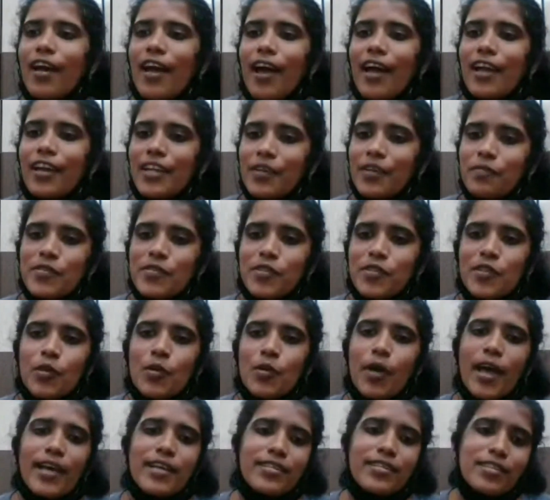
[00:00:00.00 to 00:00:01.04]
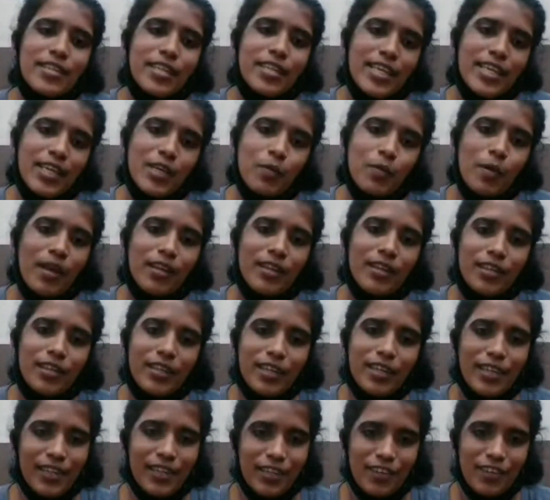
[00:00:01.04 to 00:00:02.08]
And if so, has inequality
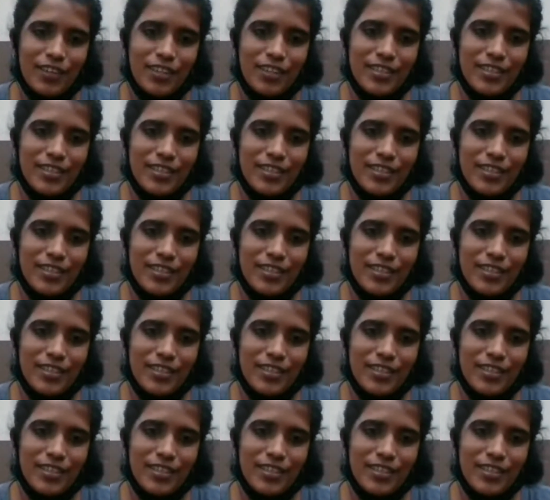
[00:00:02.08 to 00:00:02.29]
increased?